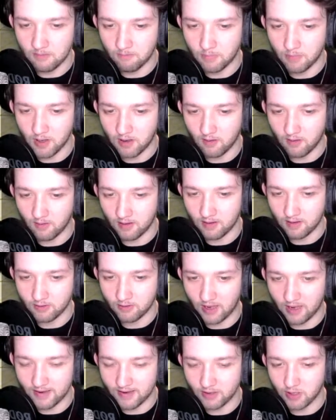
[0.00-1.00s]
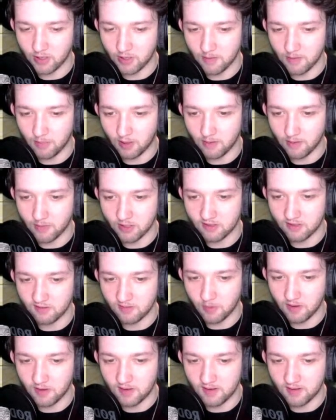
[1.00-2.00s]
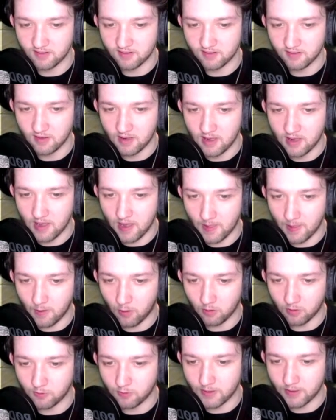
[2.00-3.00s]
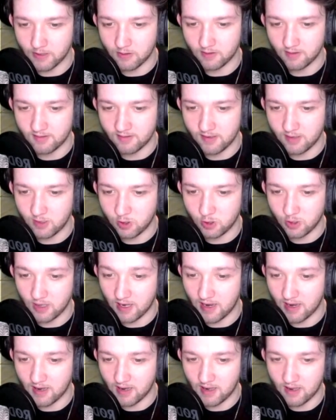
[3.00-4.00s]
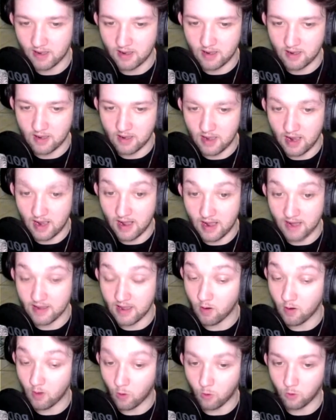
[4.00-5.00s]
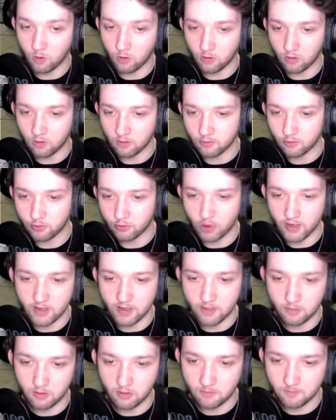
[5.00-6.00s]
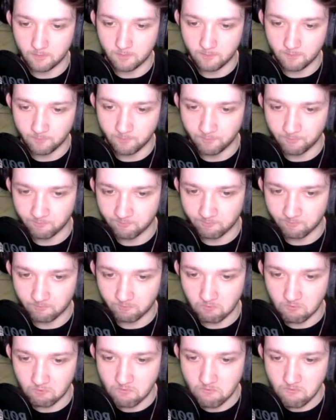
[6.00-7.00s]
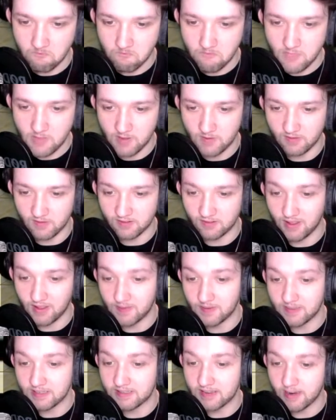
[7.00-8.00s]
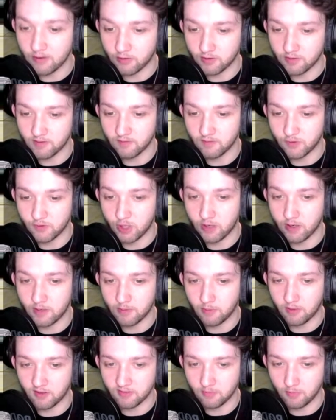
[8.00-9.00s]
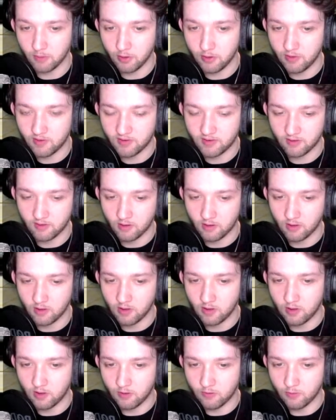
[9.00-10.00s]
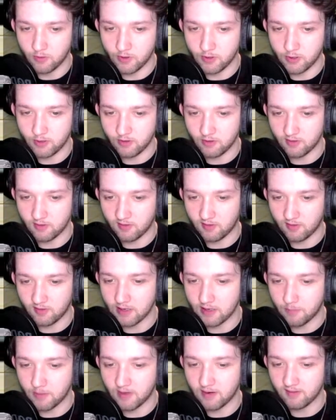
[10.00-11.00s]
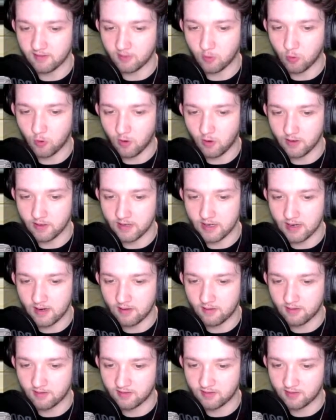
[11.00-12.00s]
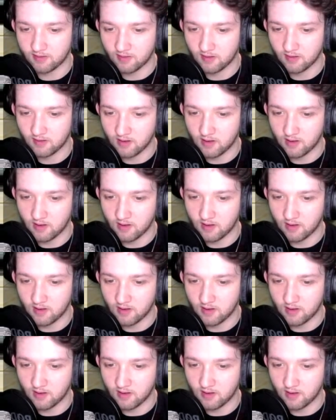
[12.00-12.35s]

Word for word: but I'll again try and pull images up of these, and they're all twenty coins each, and again all tradable. There's then the decorative Cherry Blossom Lute, which you can just lean up against the wall in your house,